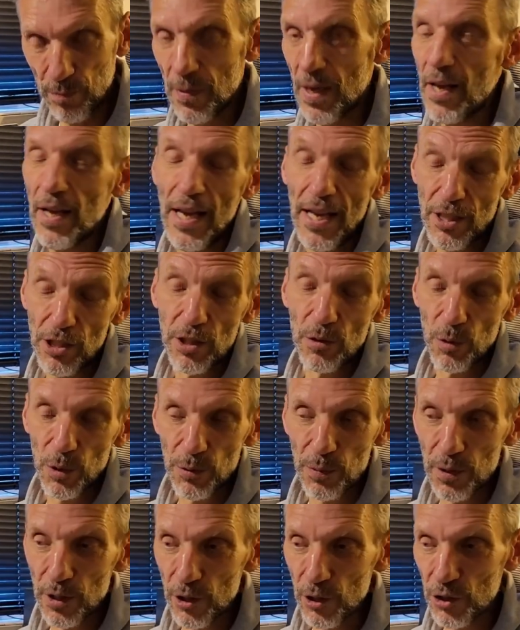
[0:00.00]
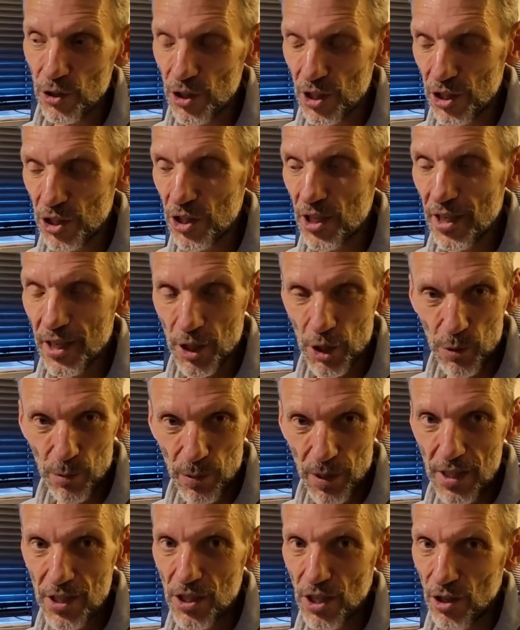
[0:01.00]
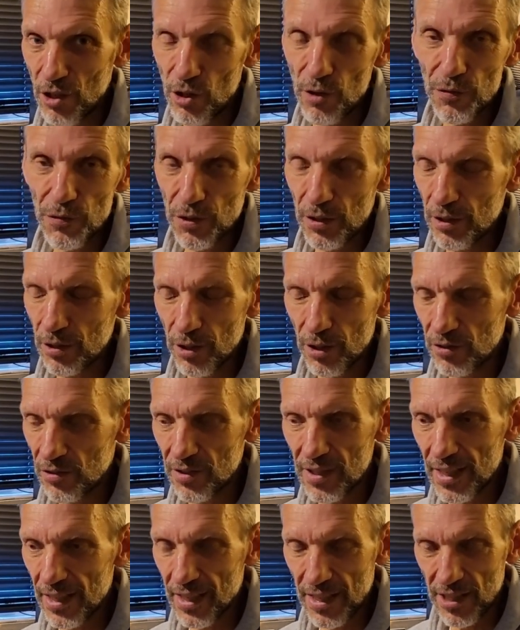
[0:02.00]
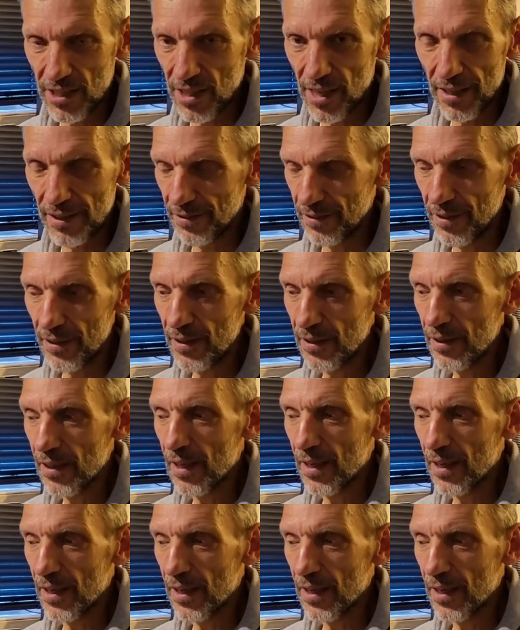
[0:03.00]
actually what we learned this year is sprints are often not that exciting,